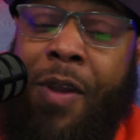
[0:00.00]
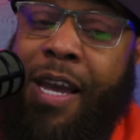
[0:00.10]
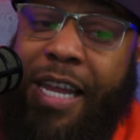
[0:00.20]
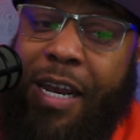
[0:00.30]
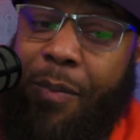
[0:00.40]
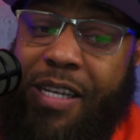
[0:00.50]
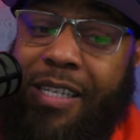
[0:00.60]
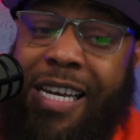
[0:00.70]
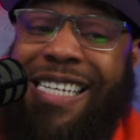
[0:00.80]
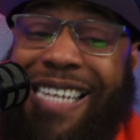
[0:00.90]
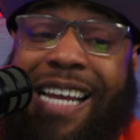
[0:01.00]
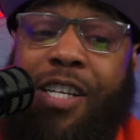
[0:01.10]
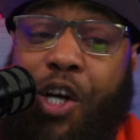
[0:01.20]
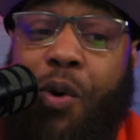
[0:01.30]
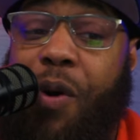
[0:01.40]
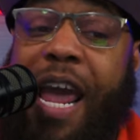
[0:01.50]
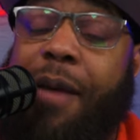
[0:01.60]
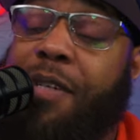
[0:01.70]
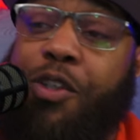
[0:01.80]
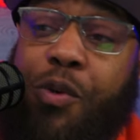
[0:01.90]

And then he missed 10 total games in